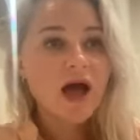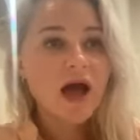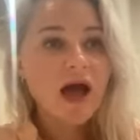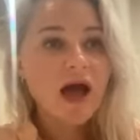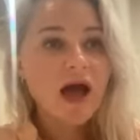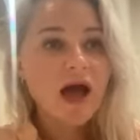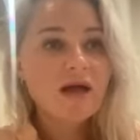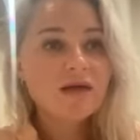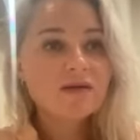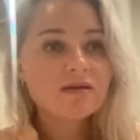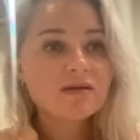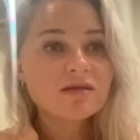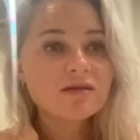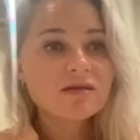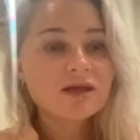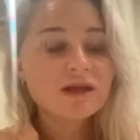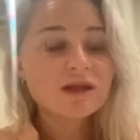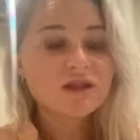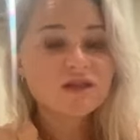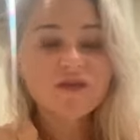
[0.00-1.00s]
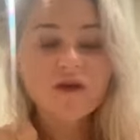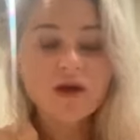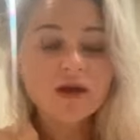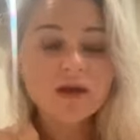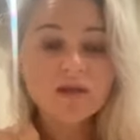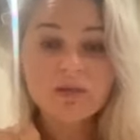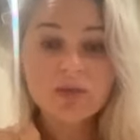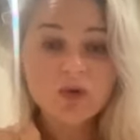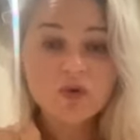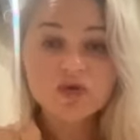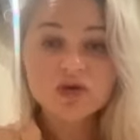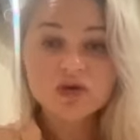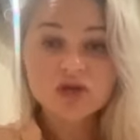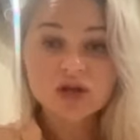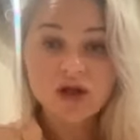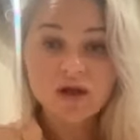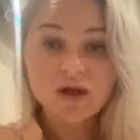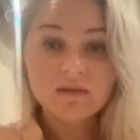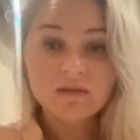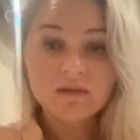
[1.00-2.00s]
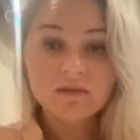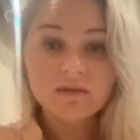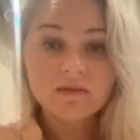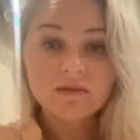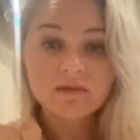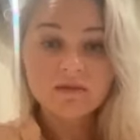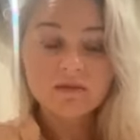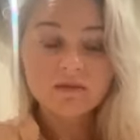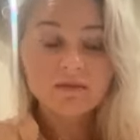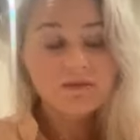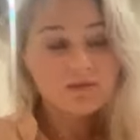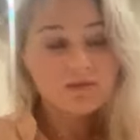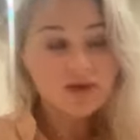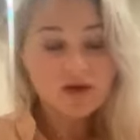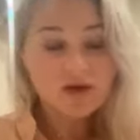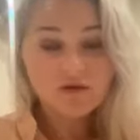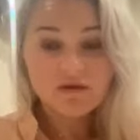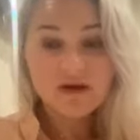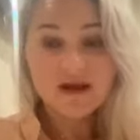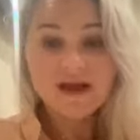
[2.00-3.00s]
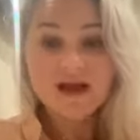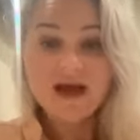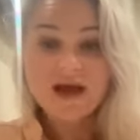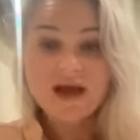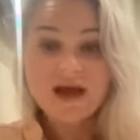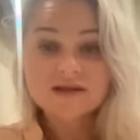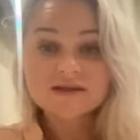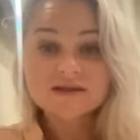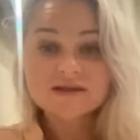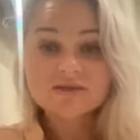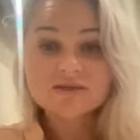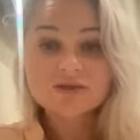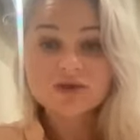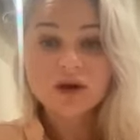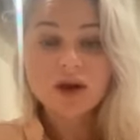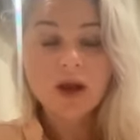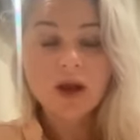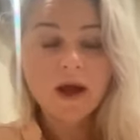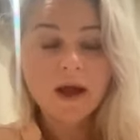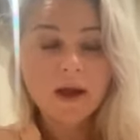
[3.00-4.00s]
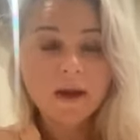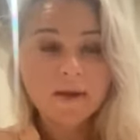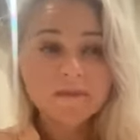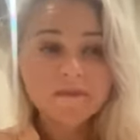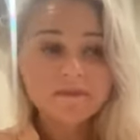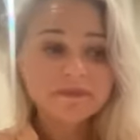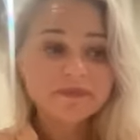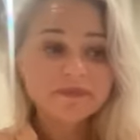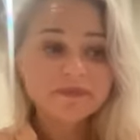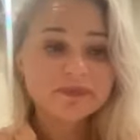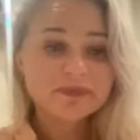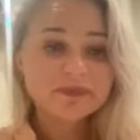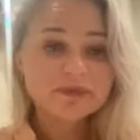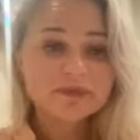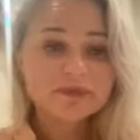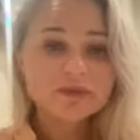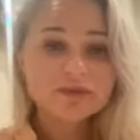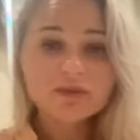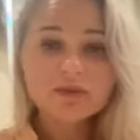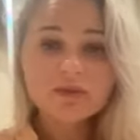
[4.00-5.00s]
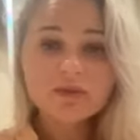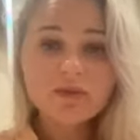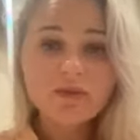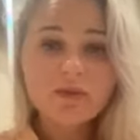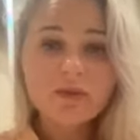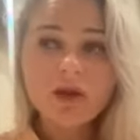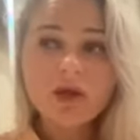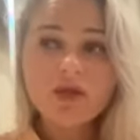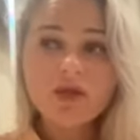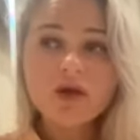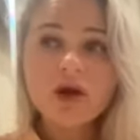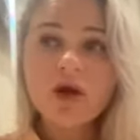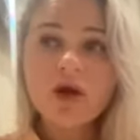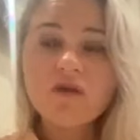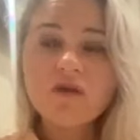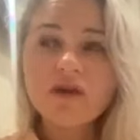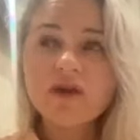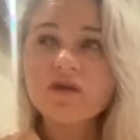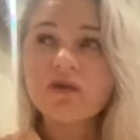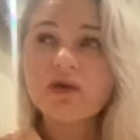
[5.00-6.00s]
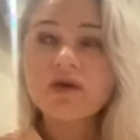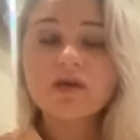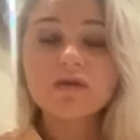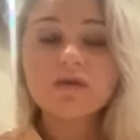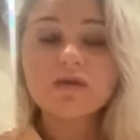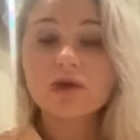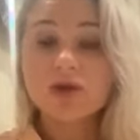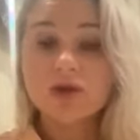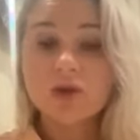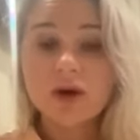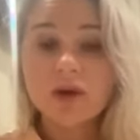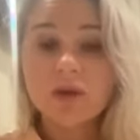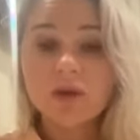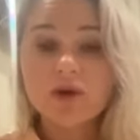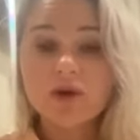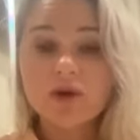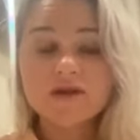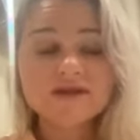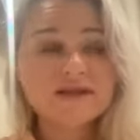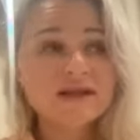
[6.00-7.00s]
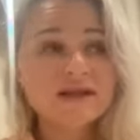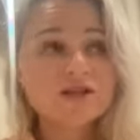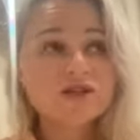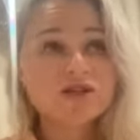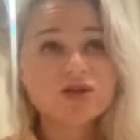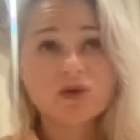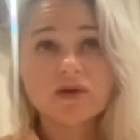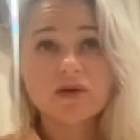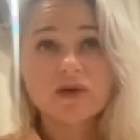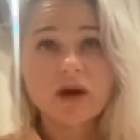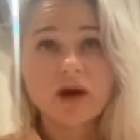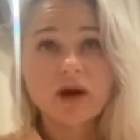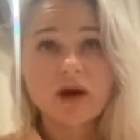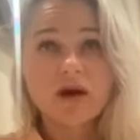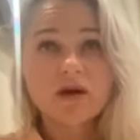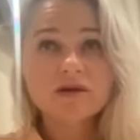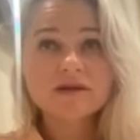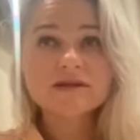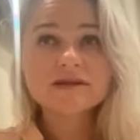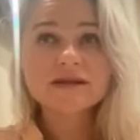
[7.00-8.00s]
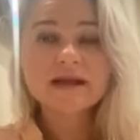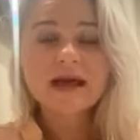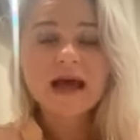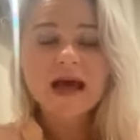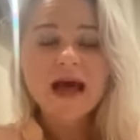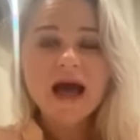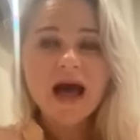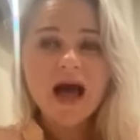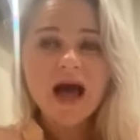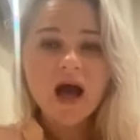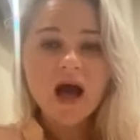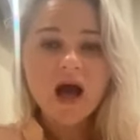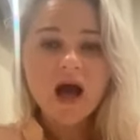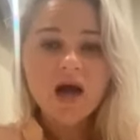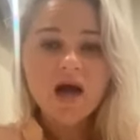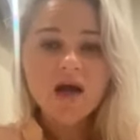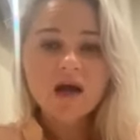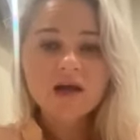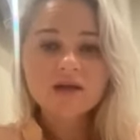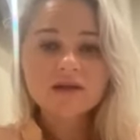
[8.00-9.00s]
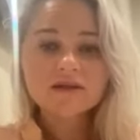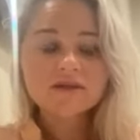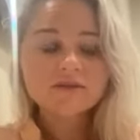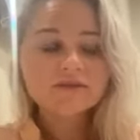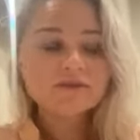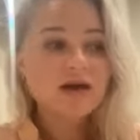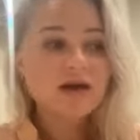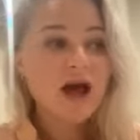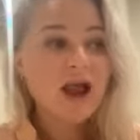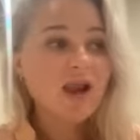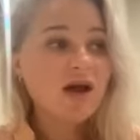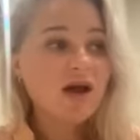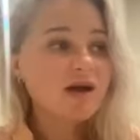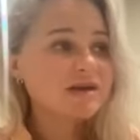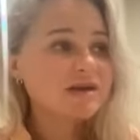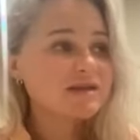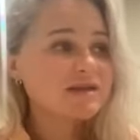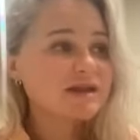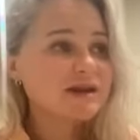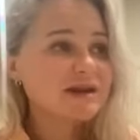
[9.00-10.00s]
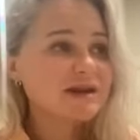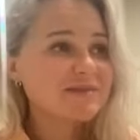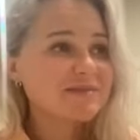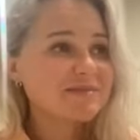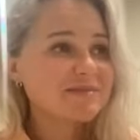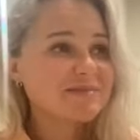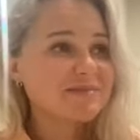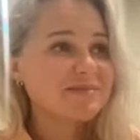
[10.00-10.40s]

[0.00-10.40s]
And it's fucking bullshit. It really is. Like, the girlfriend of one of them knew who I was. He had 2 other girls. And that lasted